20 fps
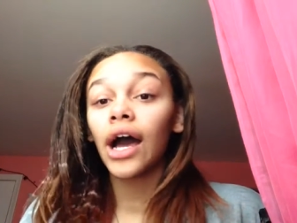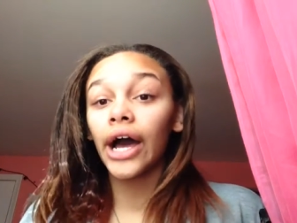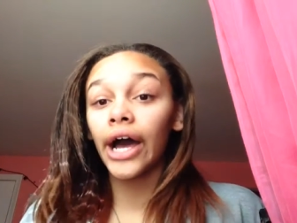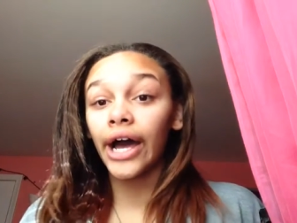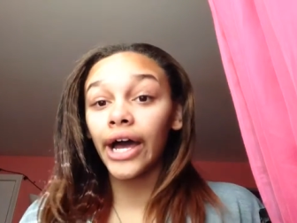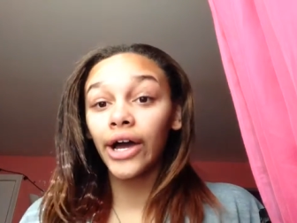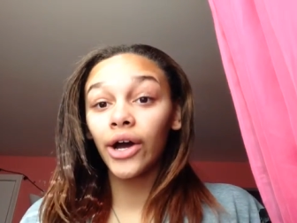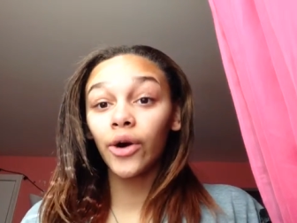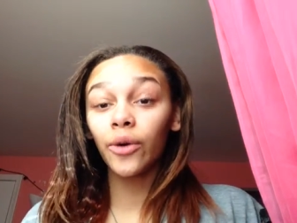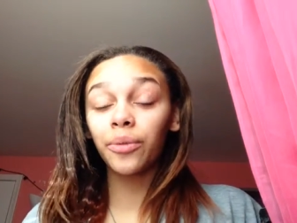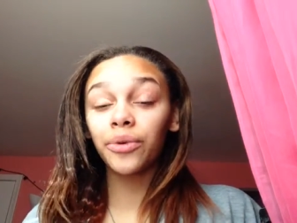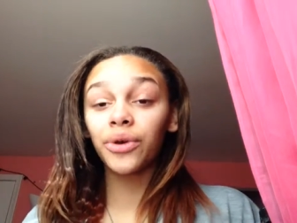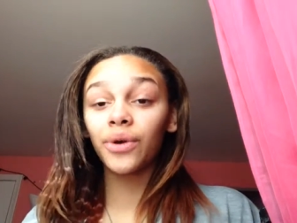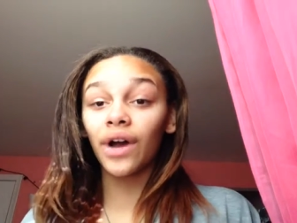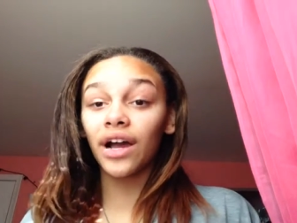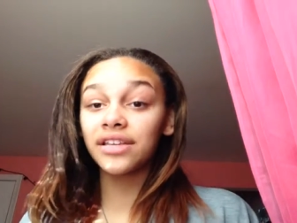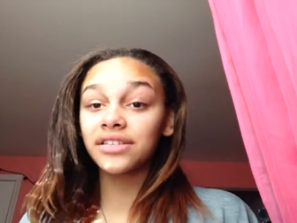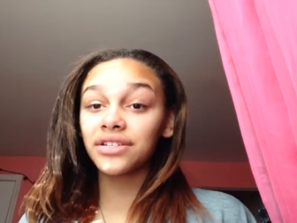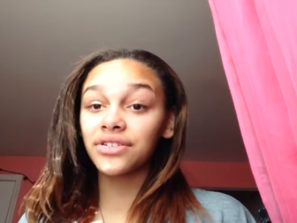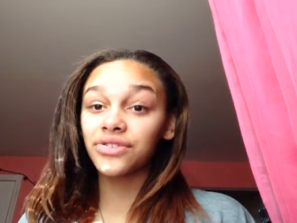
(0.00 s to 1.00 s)
I hope you
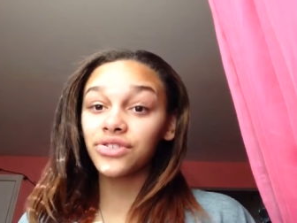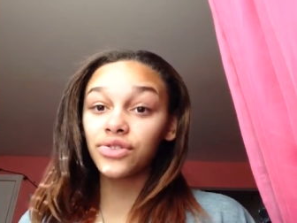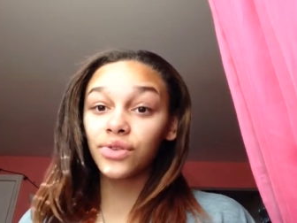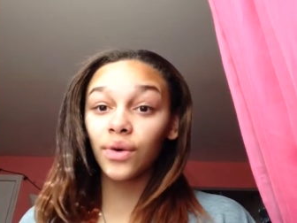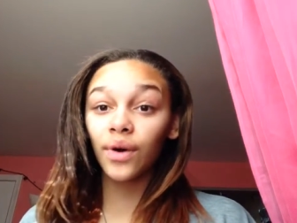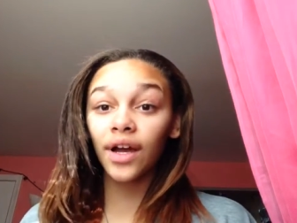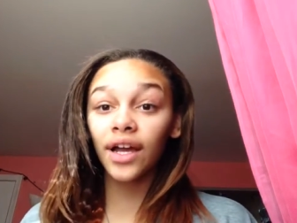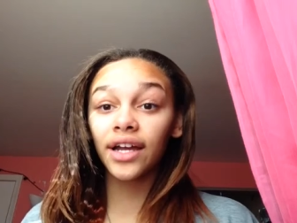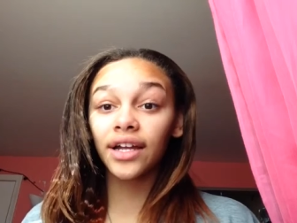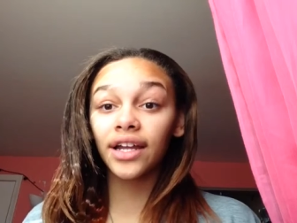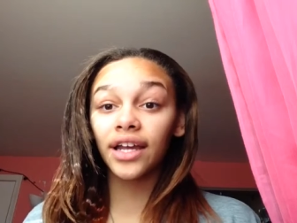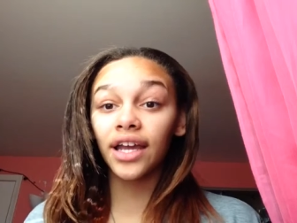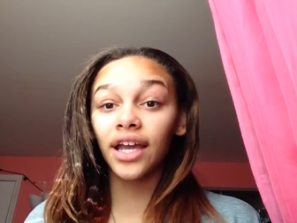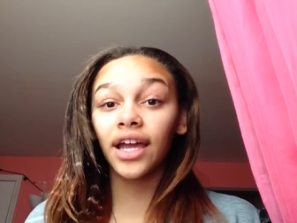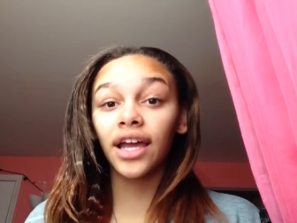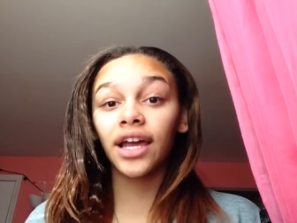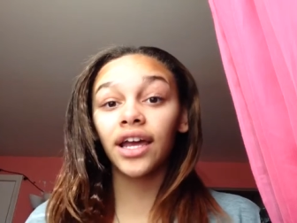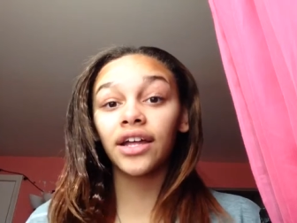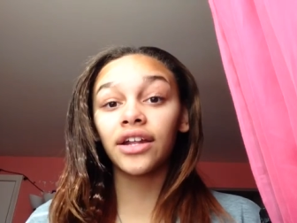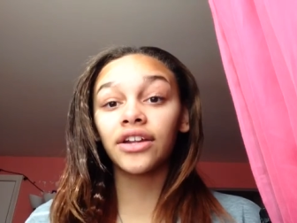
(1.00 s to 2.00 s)
guys enjoyed,
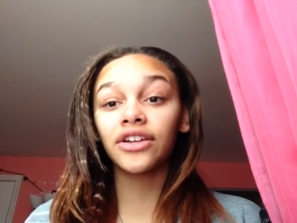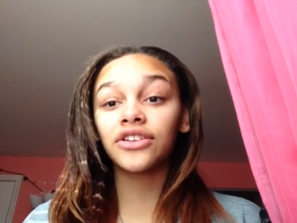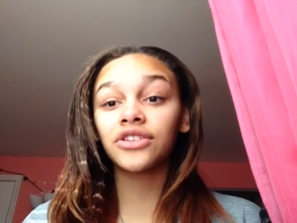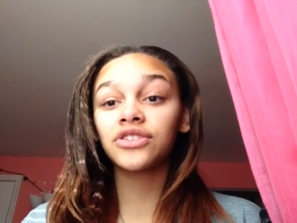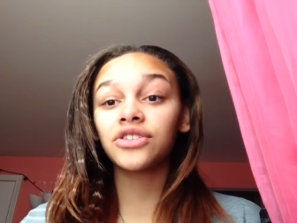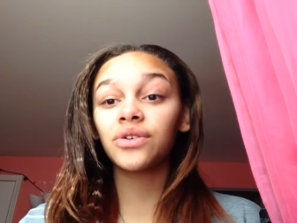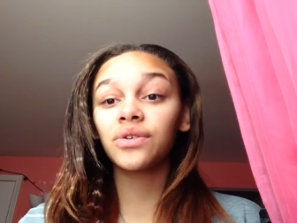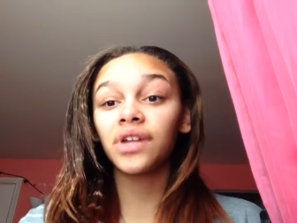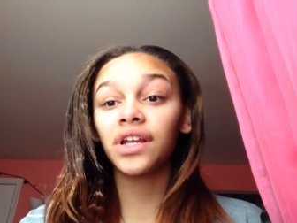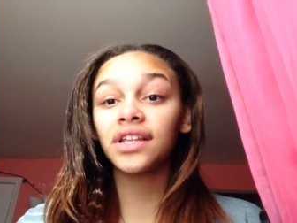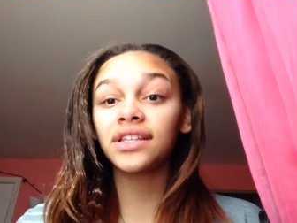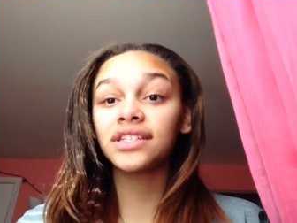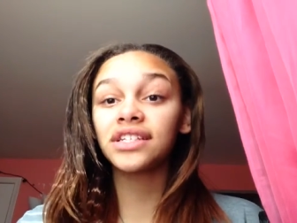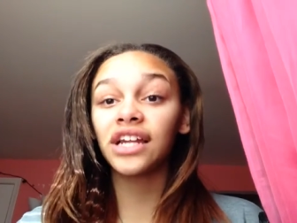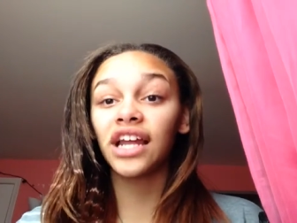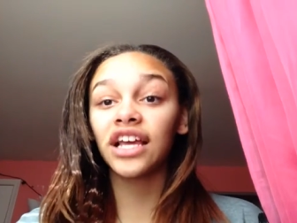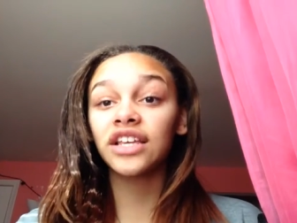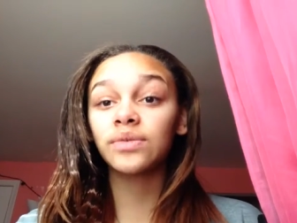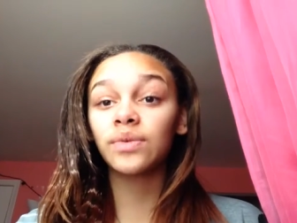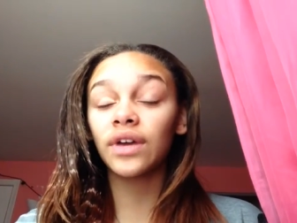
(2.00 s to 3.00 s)
and tune in to
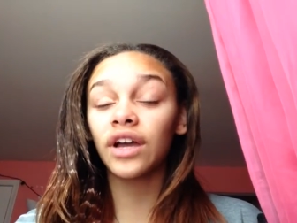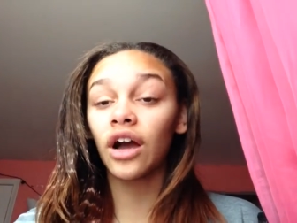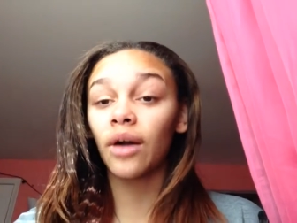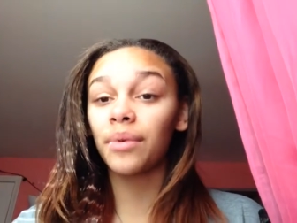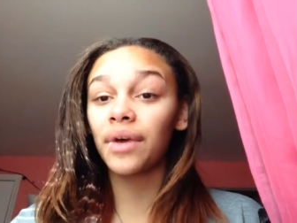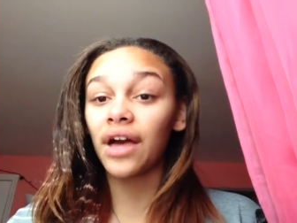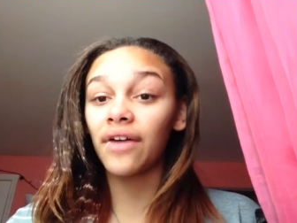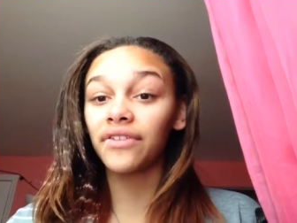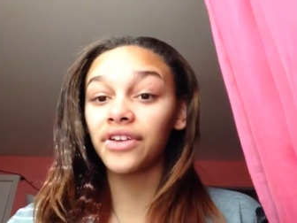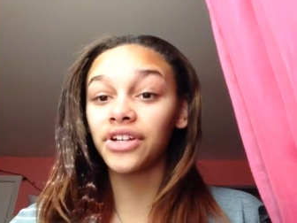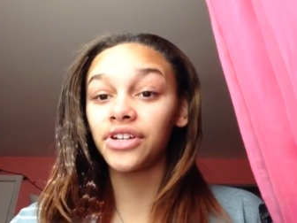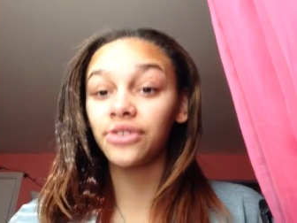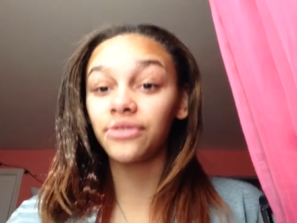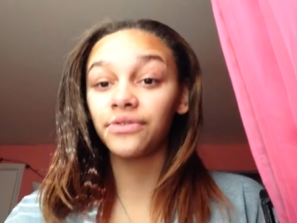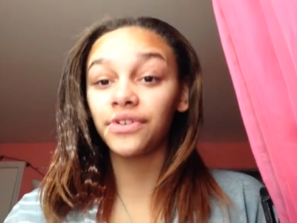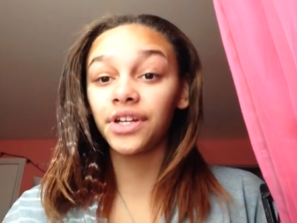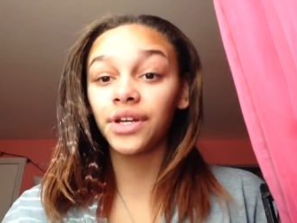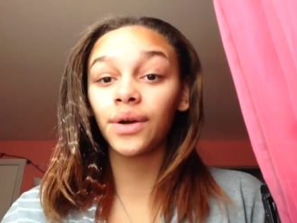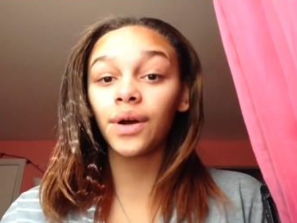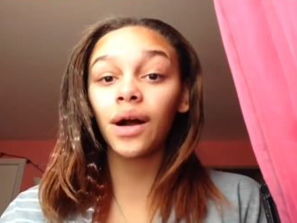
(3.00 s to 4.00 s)
next week. I'll be having a new
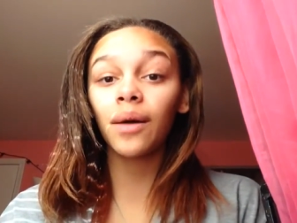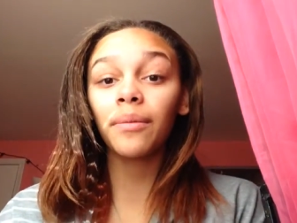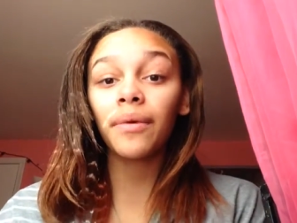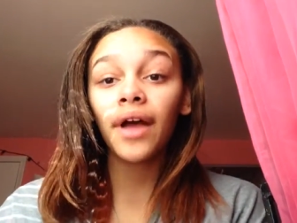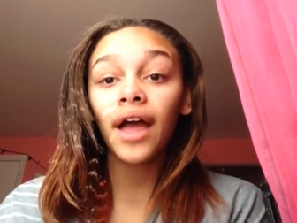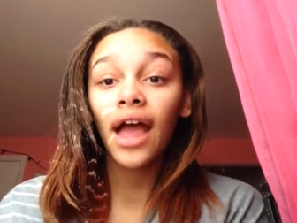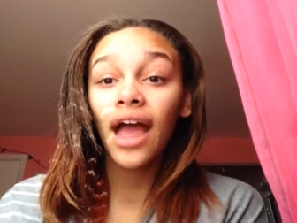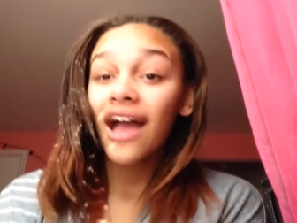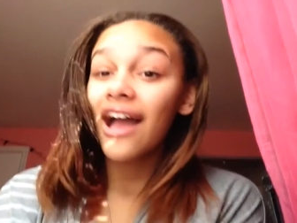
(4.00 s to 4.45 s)
video up.